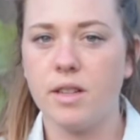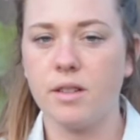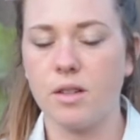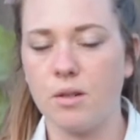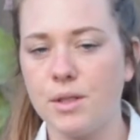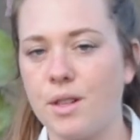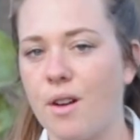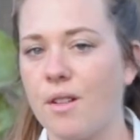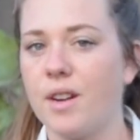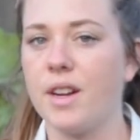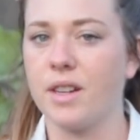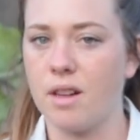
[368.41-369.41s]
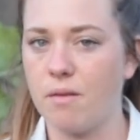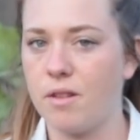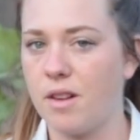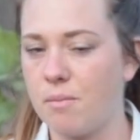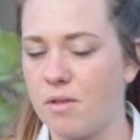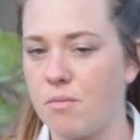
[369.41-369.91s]
grows taller, and cover it
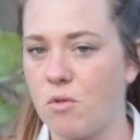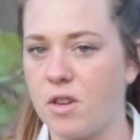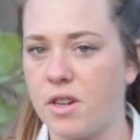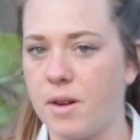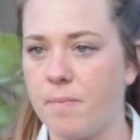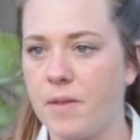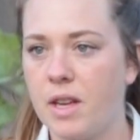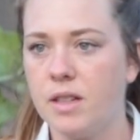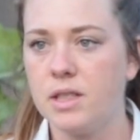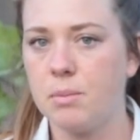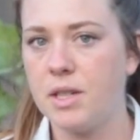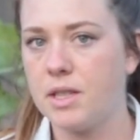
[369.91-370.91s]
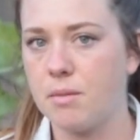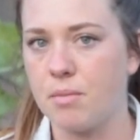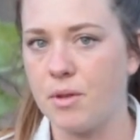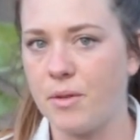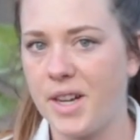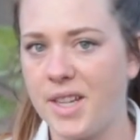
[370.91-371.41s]
up with more dirt. It's pretty
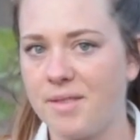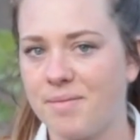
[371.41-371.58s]
simple, right?